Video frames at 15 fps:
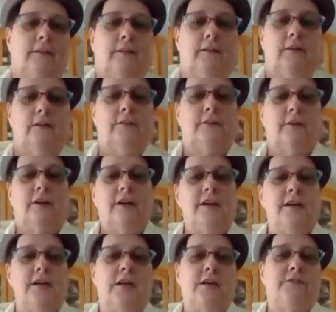And I
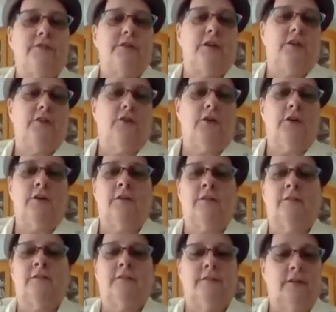have another
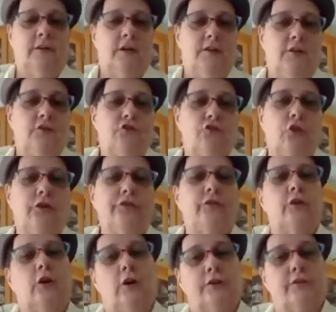another choice
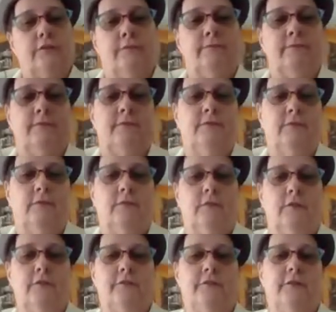lot.
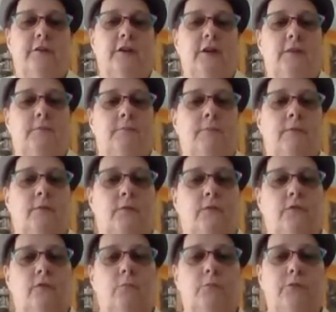This time
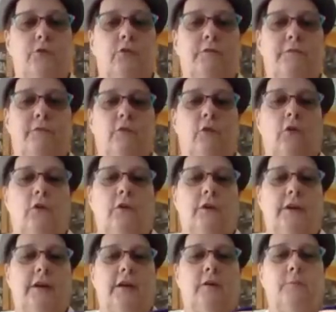the beautiful
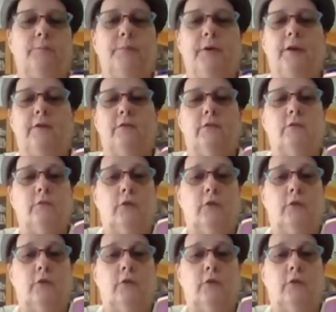hand-painted